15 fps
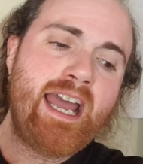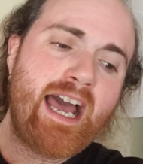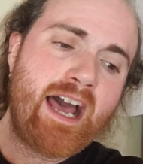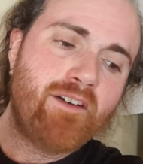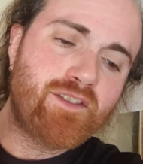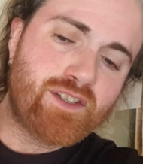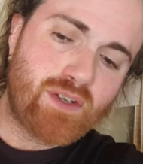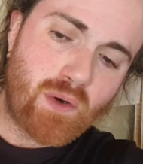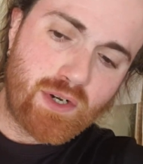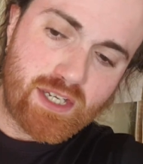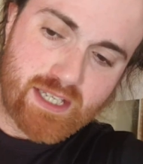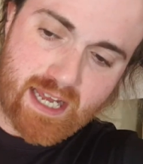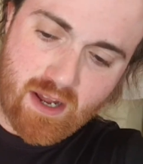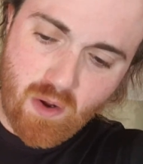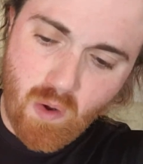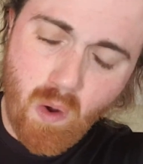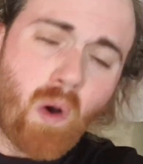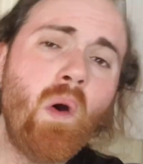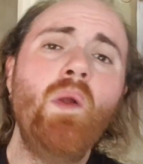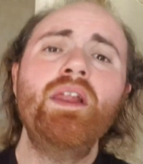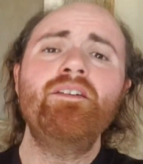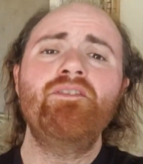have sorted out
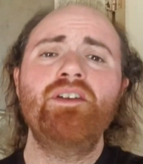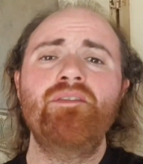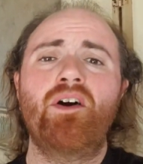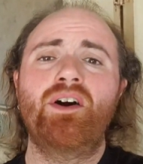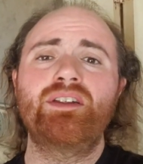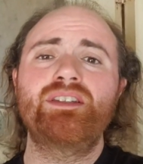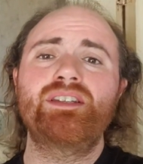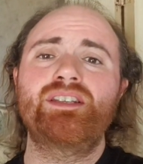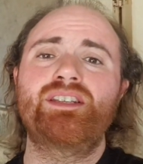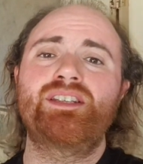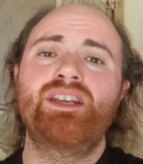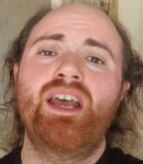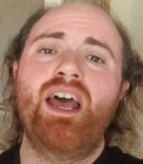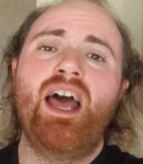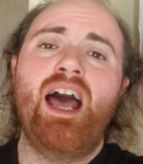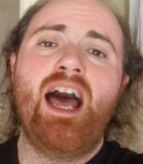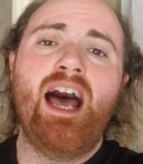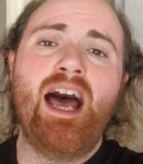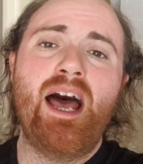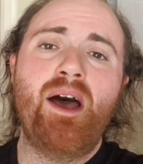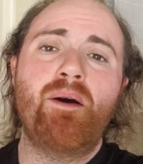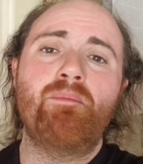all of Yvonne's
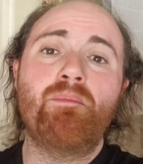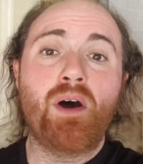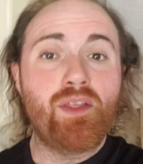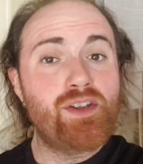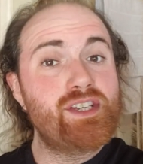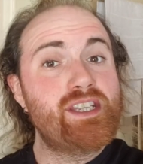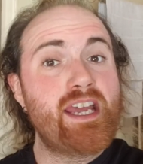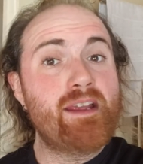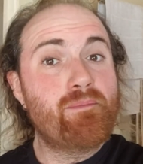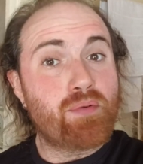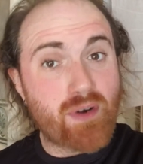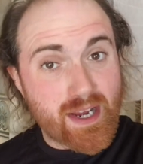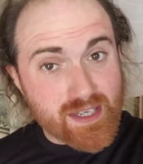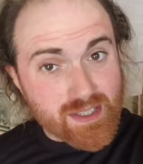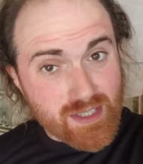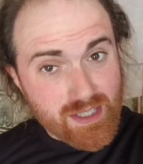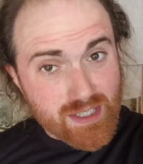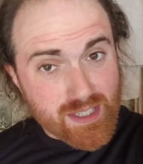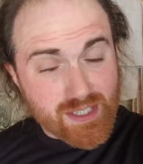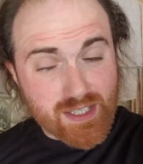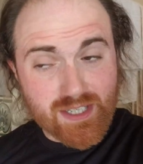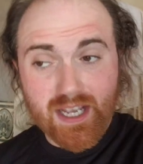Mother's Day
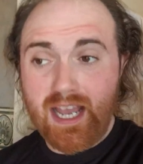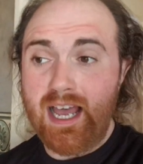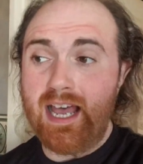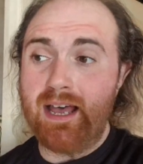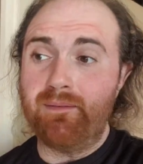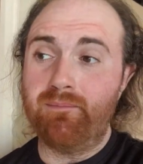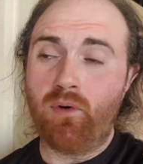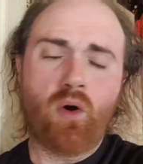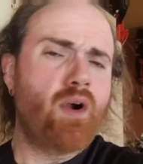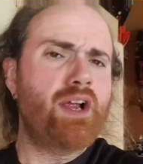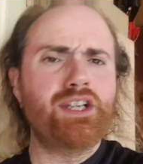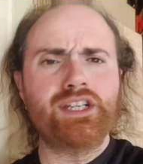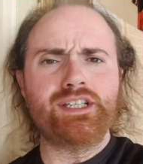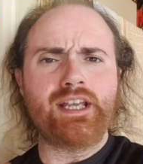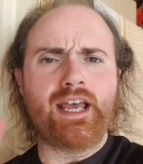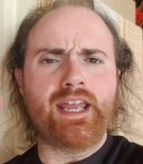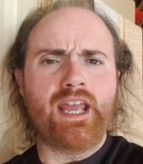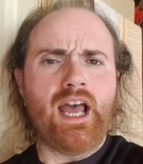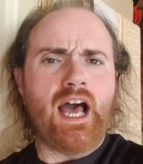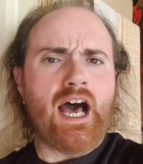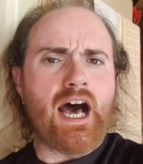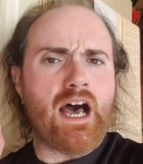presents, or I should say
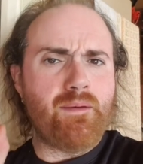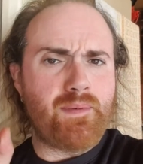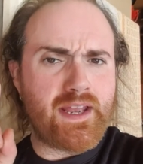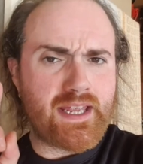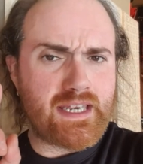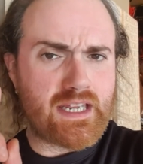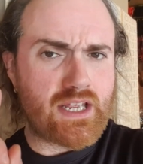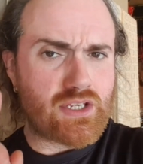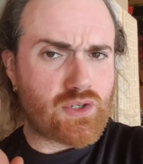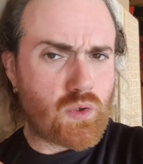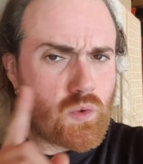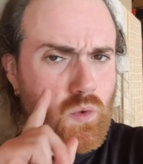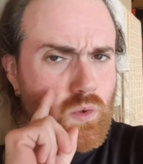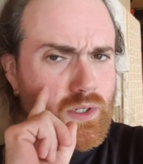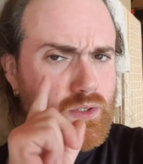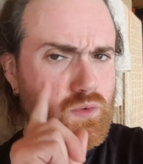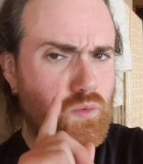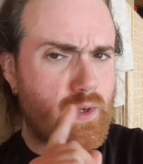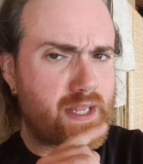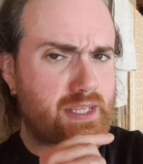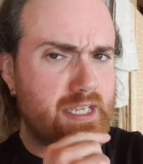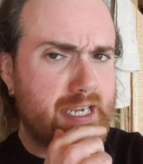I've been talked
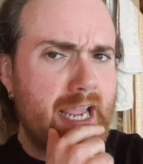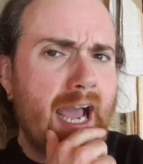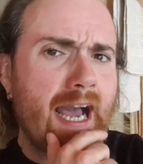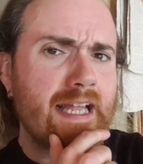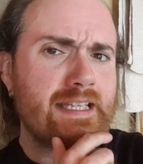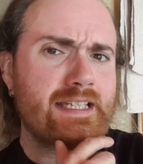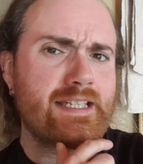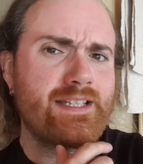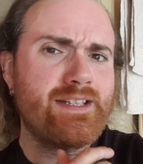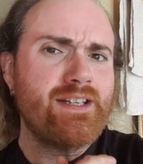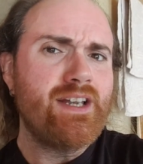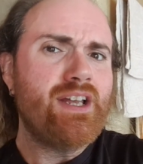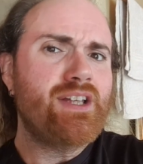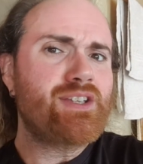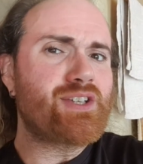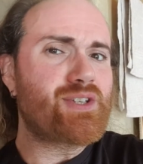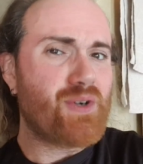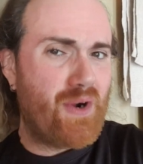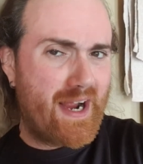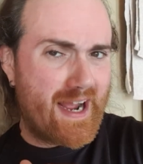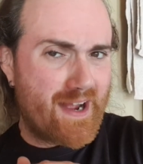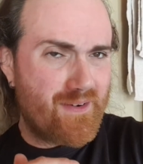with the cats to
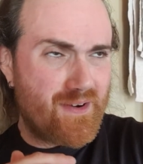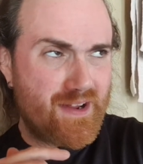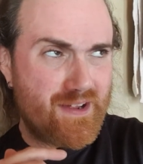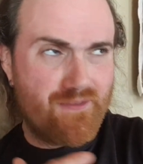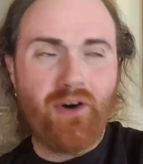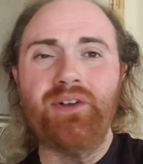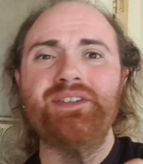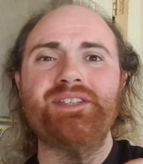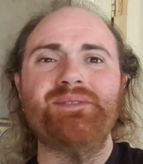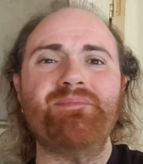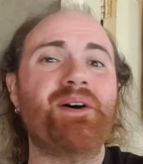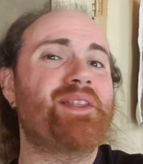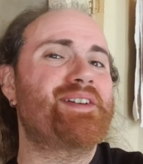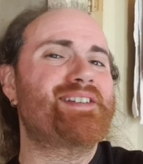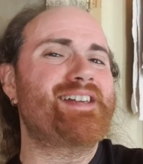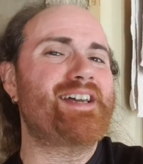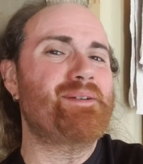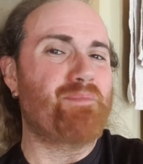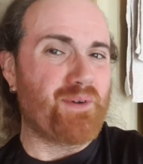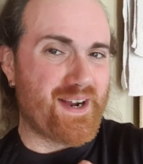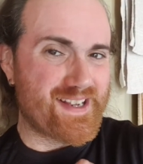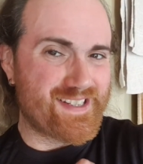sort out Yvonne's Mother's
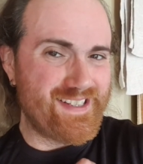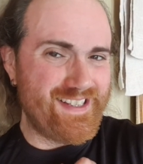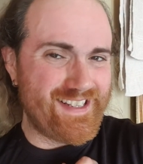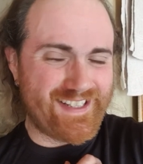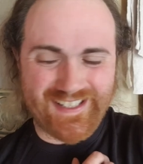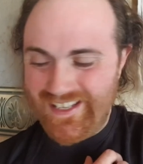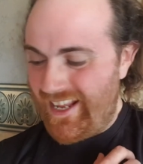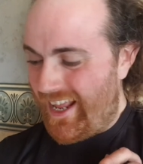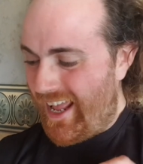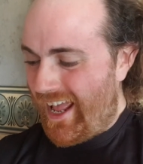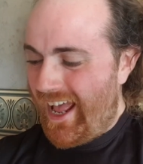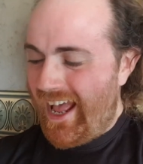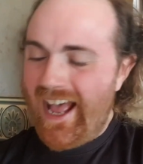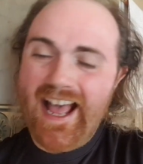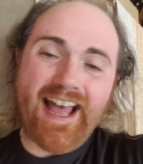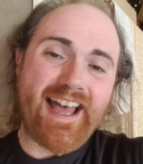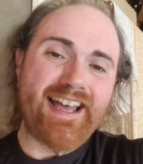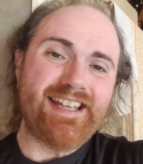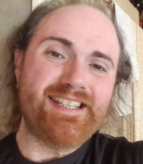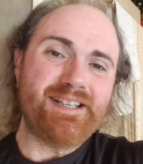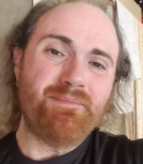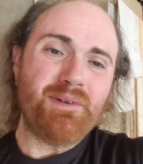Day presents,
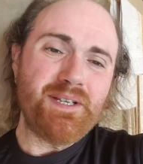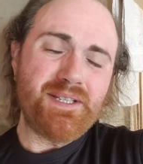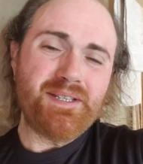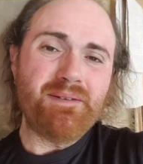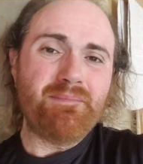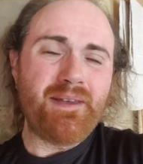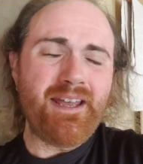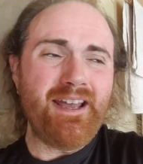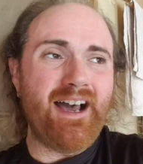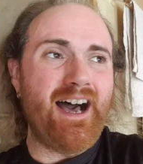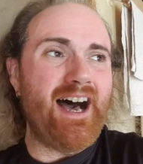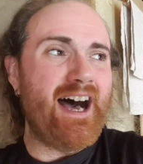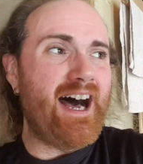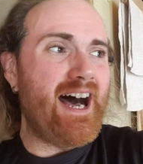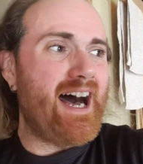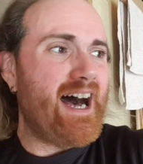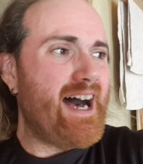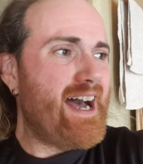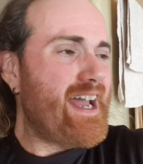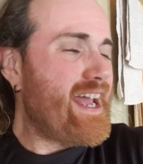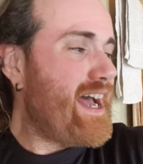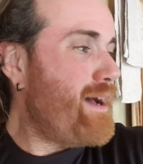and I must admit
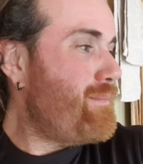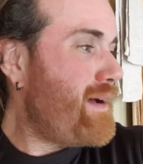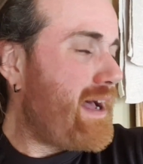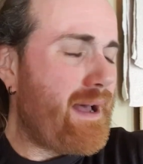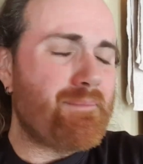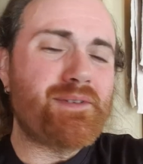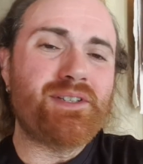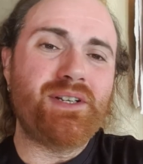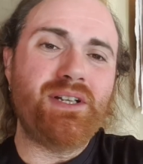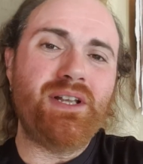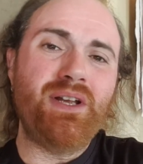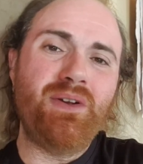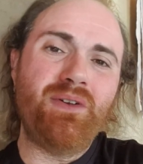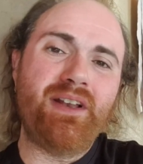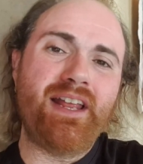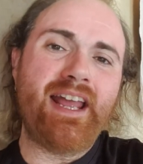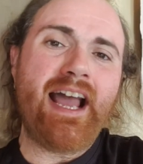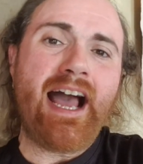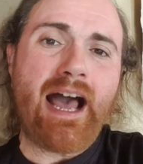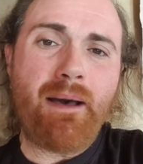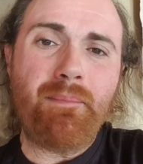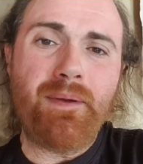I am absolutely
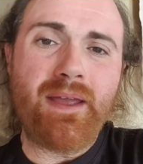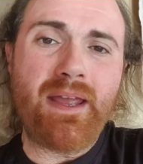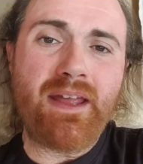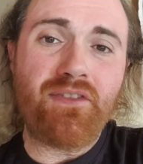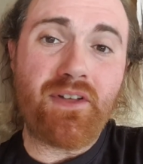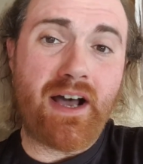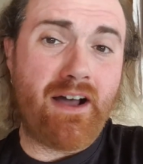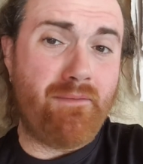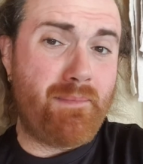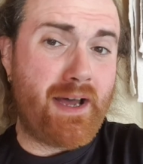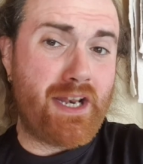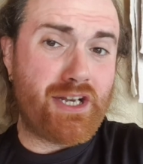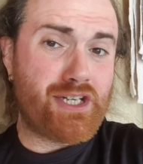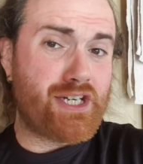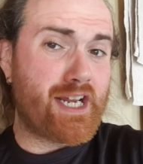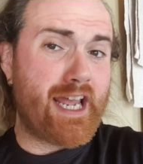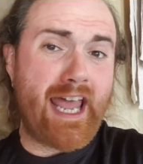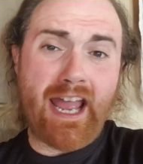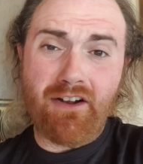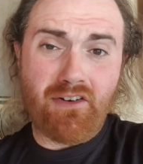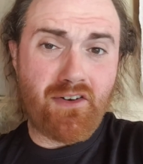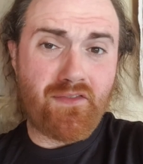happy that I've managed to get
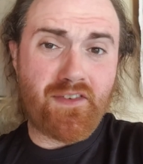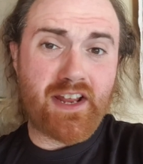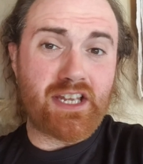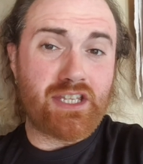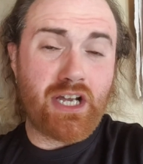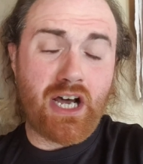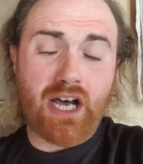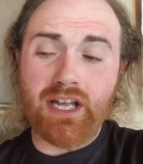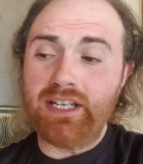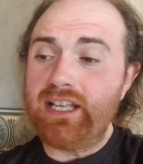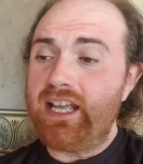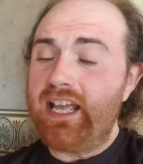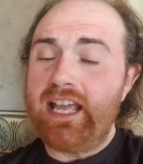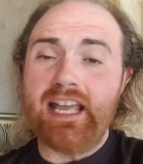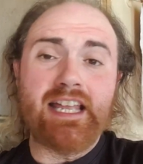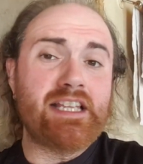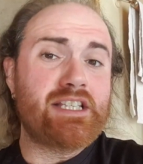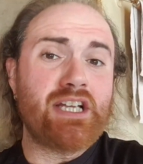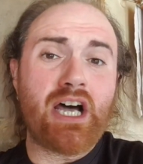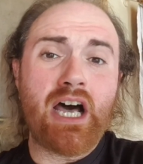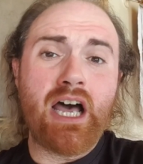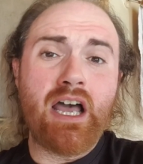everything done in
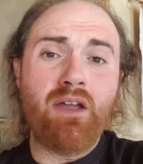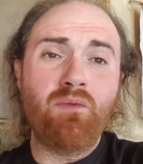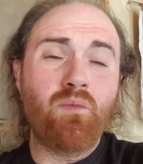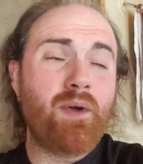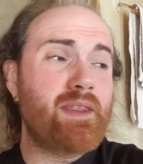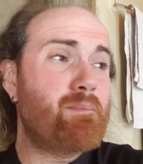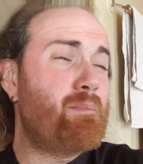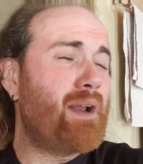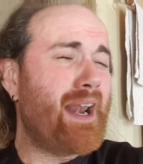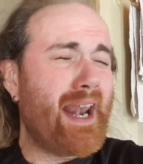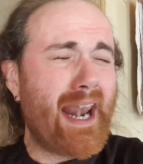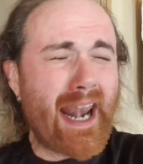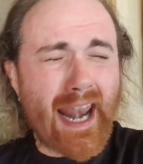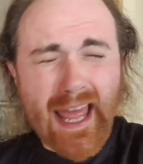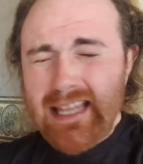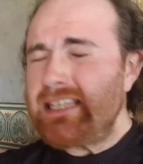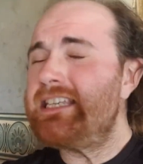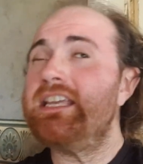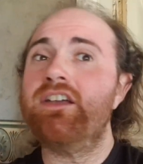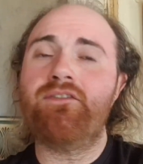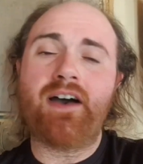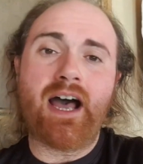time with
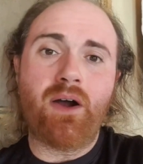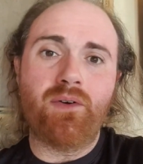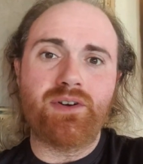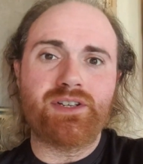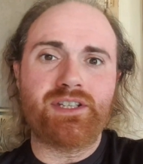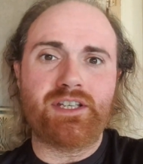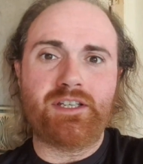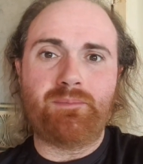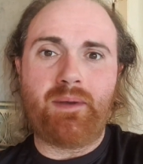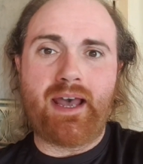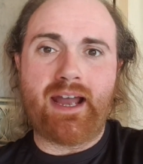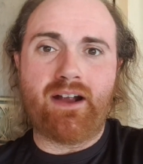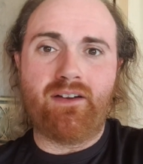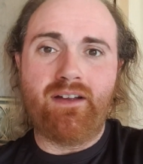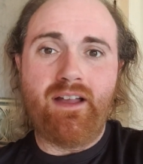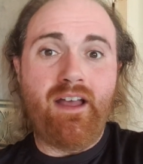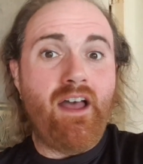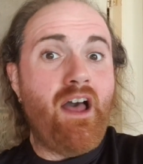plenty of hours to spare.